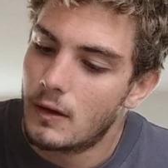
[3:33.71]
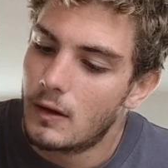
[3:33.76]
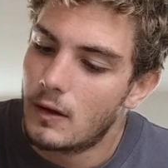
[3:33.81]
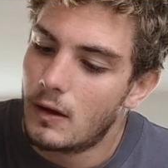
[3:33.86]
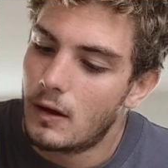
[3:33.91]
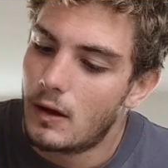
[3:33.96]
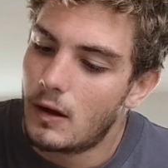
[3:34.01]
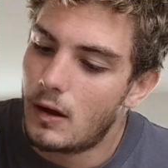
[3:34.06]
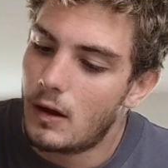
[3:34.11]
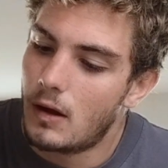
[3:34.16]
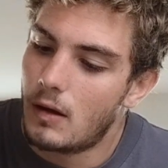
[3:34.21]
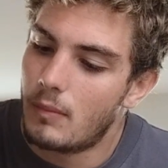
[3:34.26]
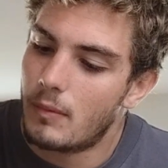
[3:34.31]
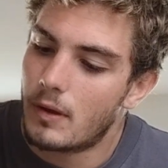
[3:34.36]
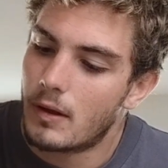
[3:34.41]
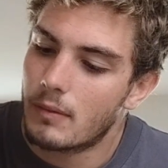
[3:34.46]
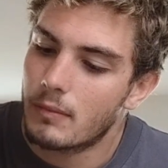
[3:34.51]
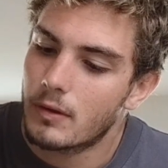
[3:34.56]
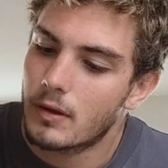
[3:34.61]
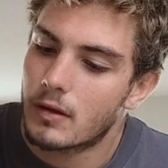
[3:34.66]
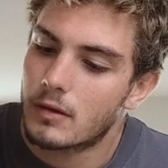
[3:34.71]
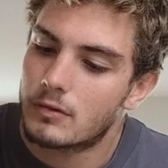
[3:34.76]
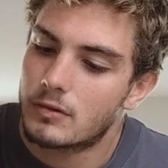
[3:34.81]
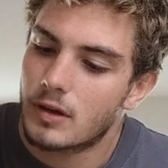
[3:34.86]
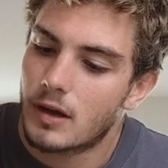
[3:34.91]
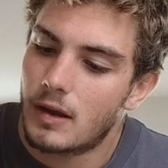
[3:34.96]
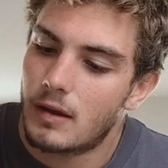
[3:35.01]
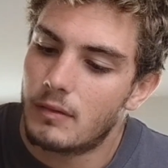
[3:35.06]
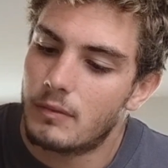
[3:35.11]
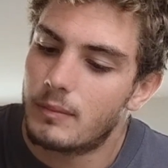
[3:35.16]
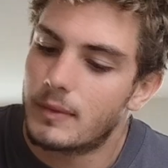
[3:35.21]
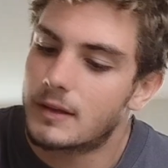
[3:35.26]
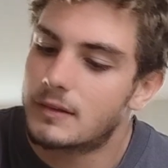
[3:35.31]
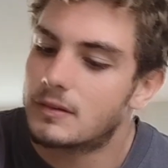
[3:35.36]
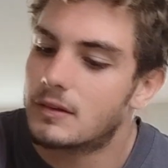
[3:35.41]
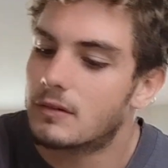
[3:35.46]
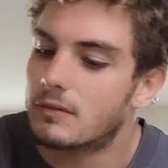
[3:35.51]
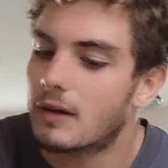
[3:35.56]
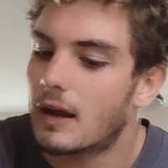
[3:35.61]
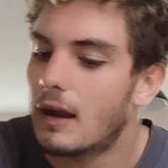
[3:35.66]
I'm gonna try and mix it
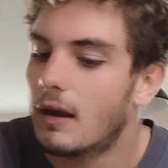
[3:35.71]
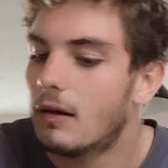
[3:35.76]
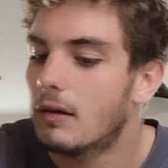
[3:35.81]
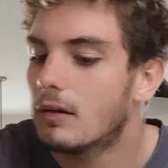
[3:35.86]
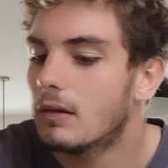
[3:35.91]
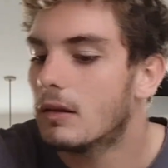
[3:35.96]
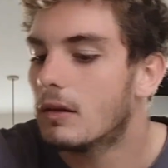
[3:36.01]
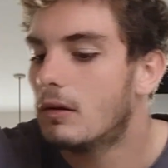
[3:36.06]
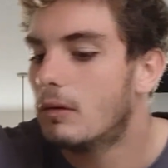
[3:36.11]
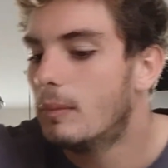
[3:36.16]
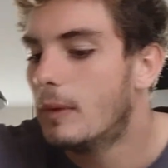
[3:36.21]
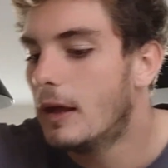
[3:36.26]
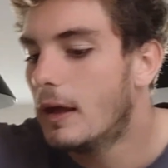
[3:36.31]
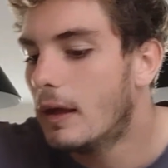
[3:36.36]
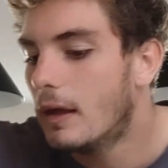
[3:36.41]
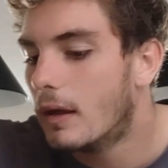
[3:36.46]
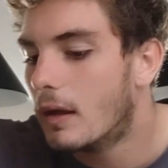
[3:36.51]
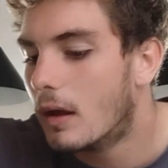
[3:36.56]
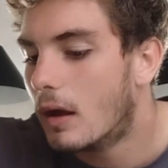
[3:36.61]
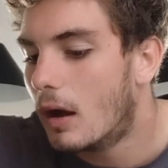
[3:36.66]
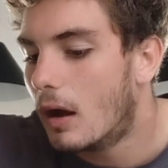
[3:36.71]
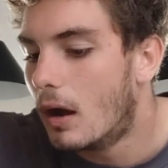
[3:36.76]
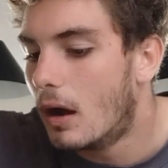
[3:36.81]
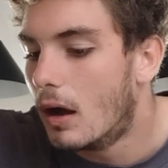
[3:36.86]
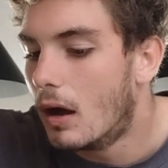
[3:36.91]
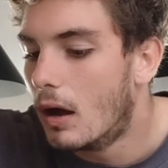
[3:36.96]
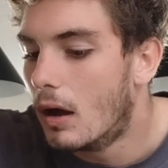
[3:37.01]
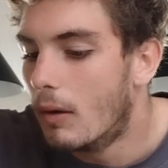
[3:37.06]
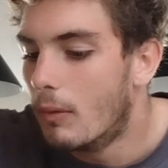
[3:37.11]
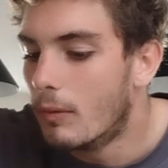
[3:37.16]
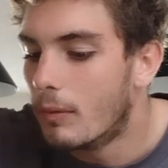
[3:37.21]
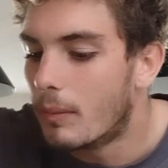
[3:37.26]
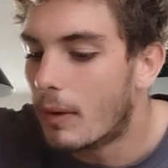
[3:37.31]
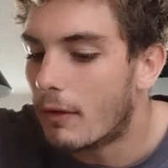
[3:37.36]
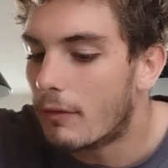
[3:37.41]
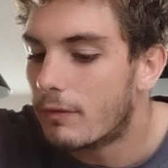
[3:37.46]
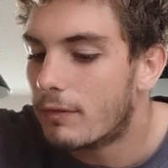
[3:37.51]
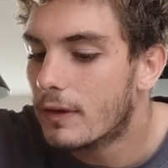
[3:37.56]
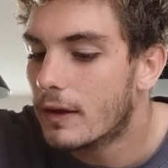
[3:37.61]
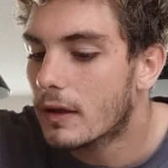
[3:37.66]
around a little bit with my
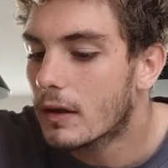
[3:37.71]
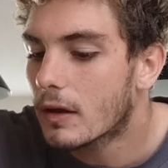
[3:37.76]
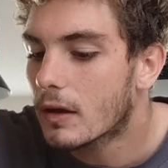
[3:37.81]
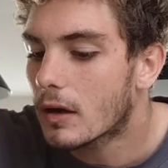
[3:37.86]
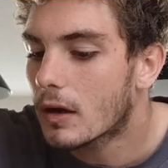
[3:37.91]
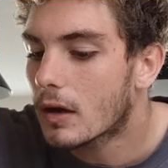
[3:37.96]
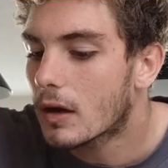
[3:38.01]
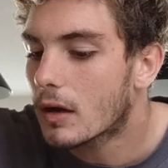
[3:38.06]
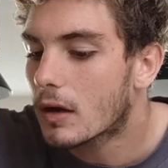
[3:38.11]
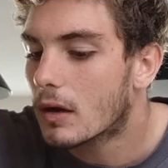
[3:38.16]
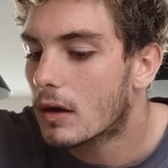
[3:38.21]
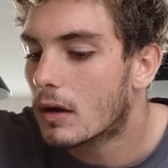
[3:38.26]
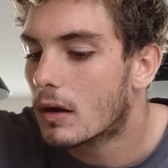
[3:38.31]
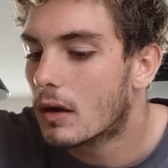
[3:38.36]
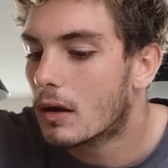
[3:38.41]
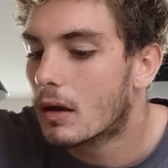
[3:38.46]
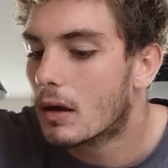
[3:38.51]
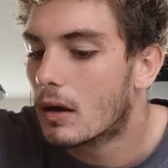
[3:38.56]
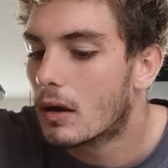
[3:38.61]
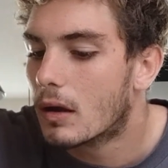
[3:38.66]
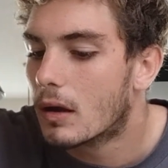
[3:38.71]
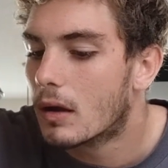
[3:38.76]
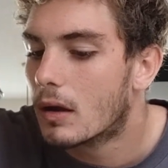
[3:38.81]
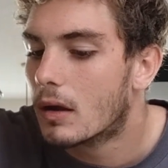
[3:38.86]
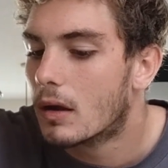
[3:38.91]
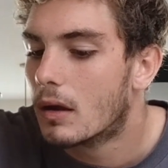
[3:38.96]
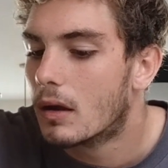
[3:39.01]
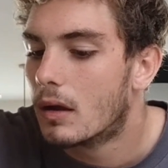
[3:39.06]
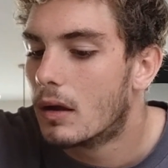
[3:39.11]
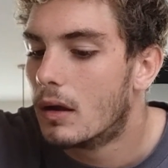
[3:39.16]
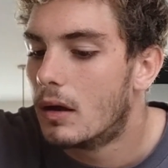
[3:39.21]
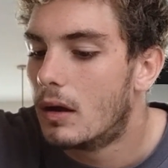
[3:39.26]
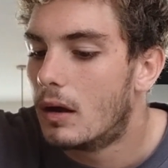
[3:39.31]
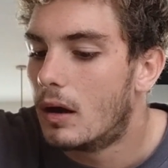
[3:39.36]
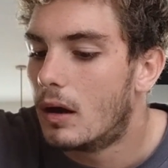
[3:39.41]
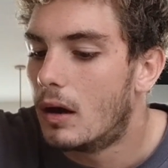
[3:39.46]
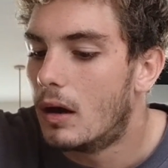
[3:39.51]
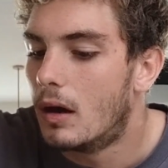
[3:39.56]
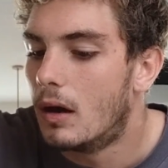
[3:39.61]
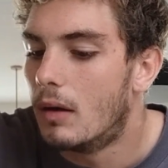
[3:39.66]
finger.
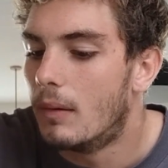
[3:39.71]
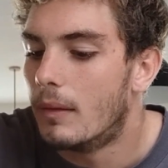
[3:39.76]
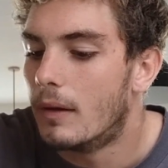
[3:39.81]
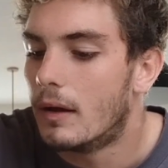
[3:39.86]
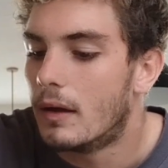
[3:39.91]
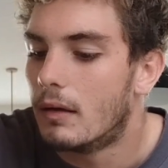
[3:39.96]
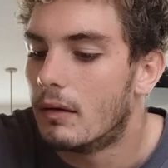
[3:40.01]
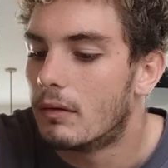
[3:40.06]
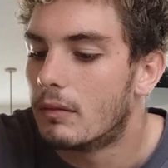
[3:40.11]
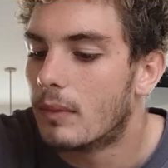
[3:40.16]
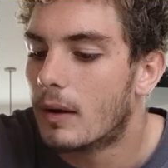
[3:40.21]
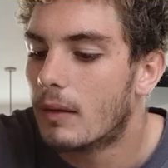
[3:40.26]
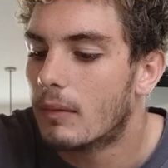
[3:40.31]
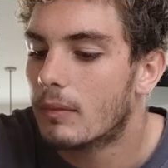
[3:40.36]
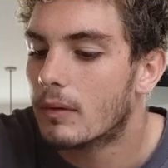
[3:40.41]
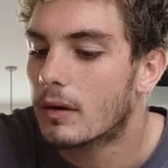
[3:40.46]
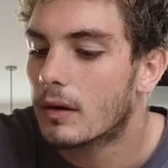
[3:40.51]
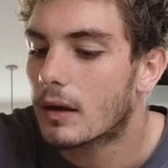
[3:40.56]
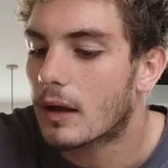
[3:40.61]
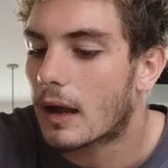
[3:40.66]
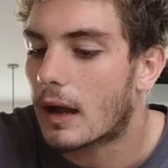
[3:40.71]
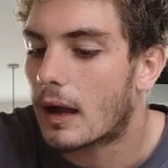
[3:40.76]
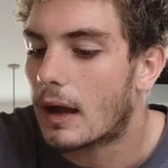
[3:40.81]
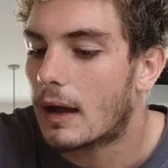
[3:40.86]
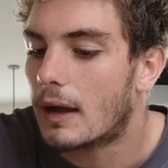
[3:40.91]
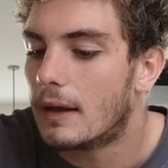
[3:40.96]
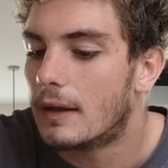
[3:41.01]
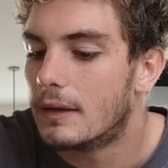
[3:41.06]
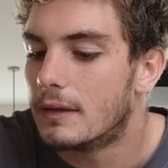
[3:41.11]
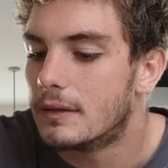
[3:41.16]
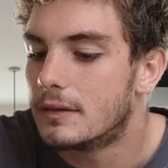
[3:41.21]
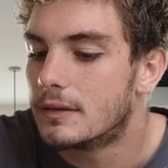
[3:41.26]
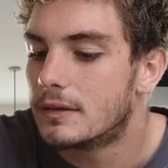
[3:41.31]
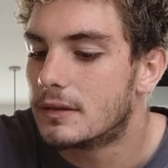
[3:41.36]
And remember, guys,